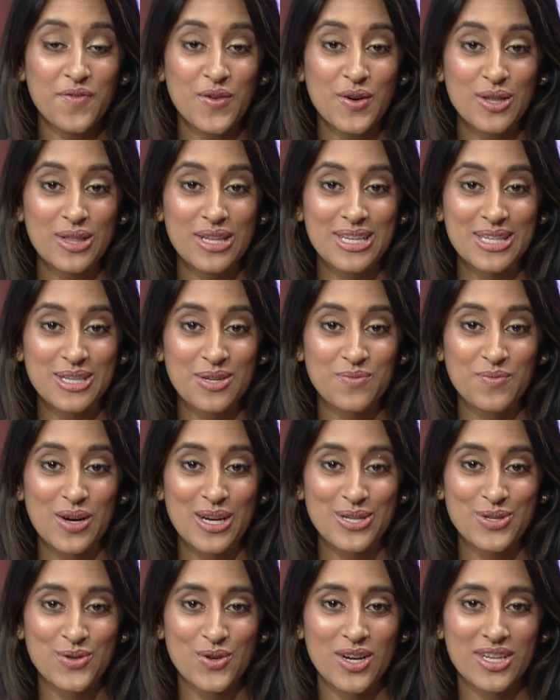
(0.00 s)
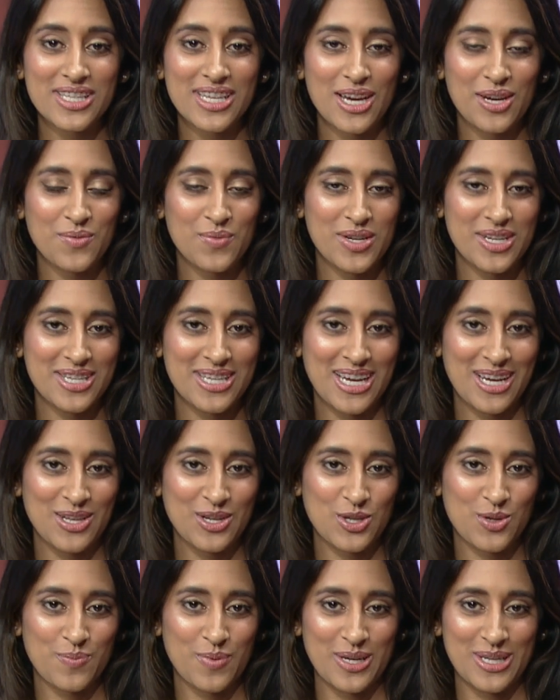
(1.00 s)
full list of restaurants and
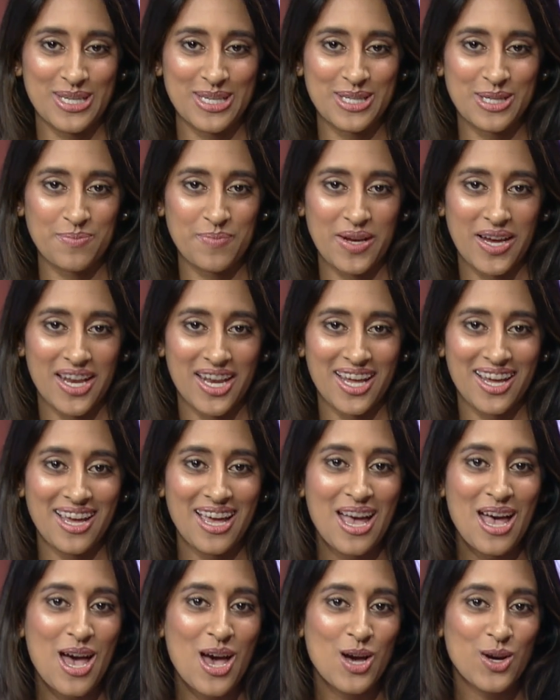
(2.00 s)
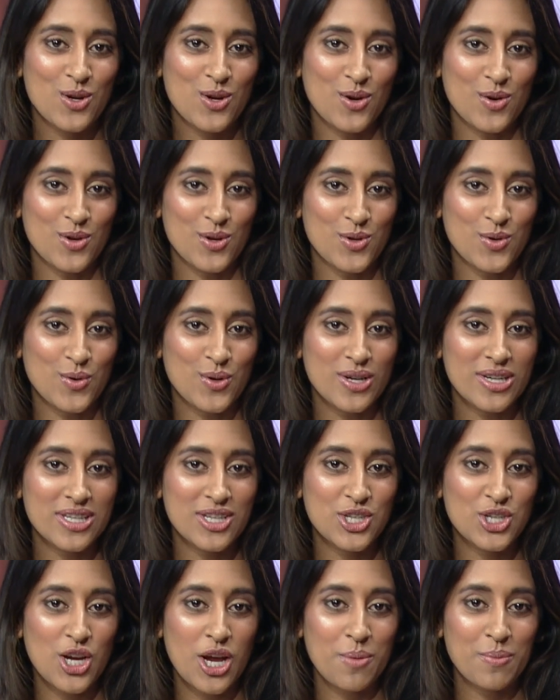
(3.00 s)
retailers participating, go to
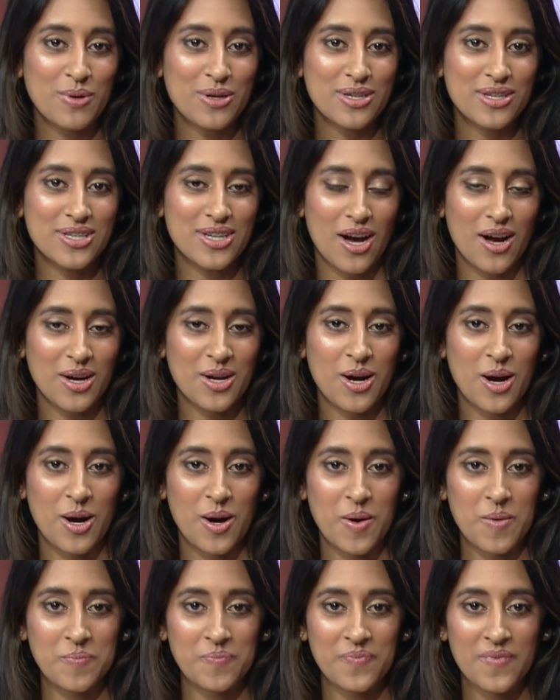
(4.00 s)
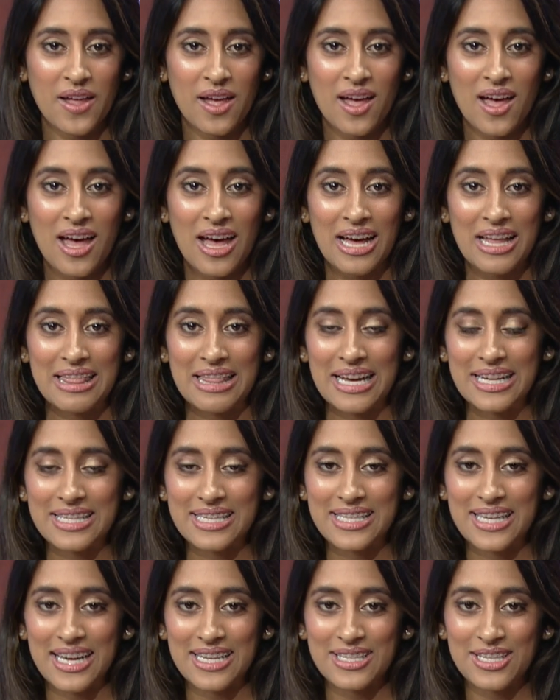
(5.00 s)
torrancechamber.com.
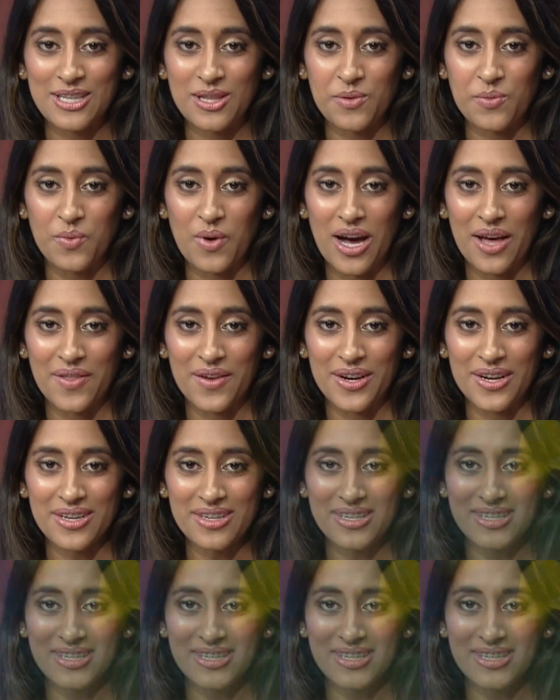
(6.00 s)
Let's get to the weather.